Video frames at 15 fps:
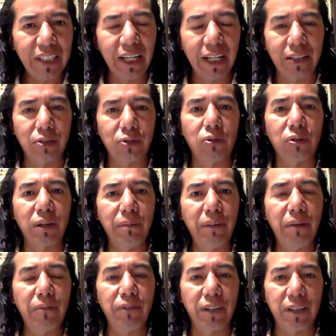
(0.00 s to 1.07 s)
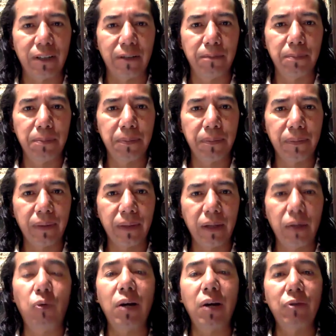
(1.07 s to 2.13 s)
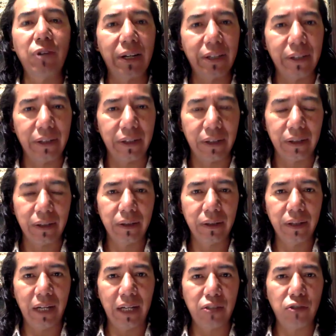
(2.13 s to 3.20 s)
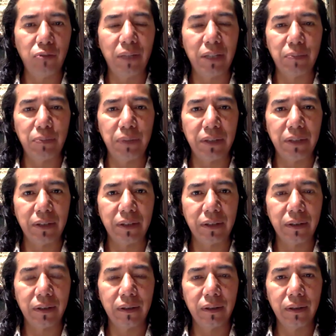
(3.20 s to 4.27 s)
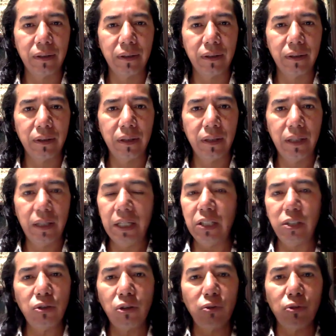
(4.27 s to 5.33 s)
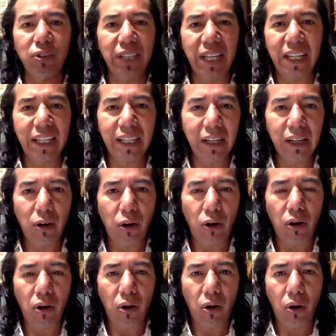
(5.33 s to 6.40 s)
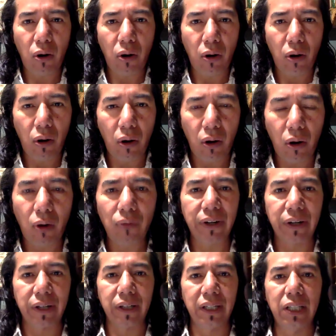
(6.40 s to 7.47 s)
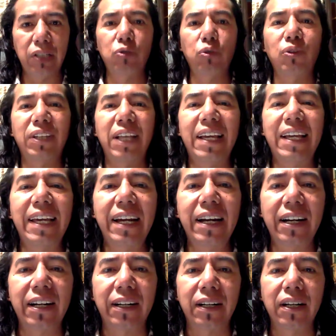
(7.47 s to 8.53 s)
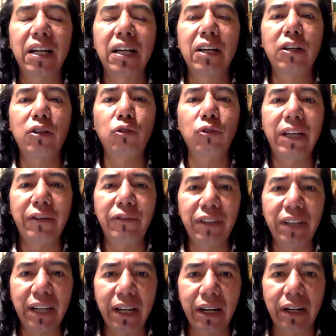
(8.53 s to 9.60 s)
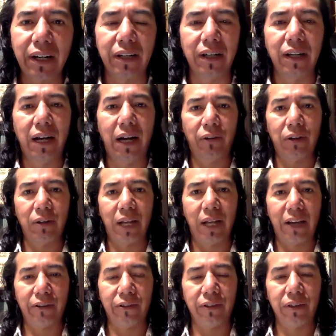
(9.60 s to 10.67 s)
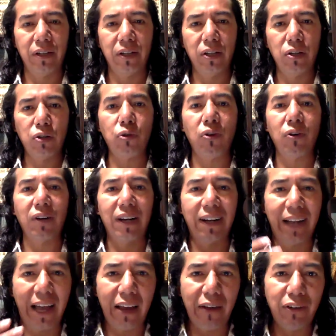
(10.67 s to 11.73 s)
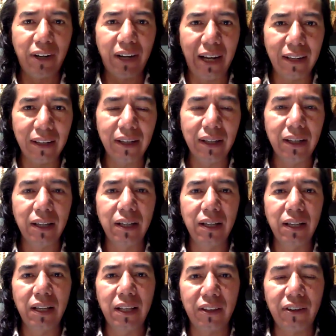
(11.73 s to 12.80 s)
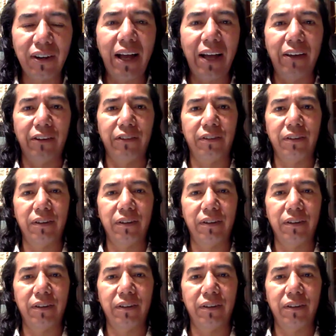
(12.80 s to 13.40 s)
chance to remember why we are here as human species. It's not to take over, it's to take care, to give care about life. So life can thrive,